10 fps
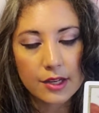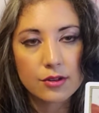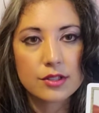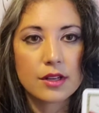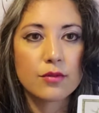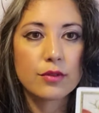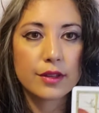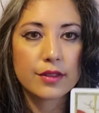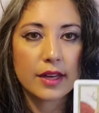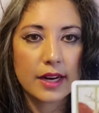yourself
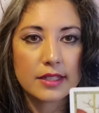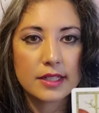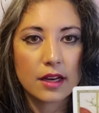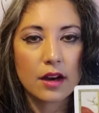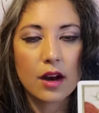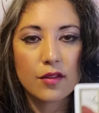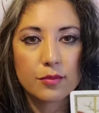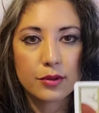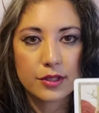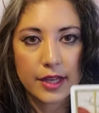with that idea
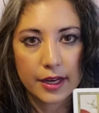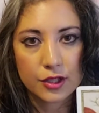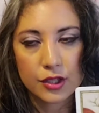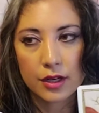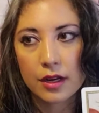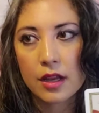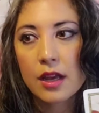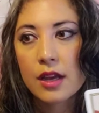of protection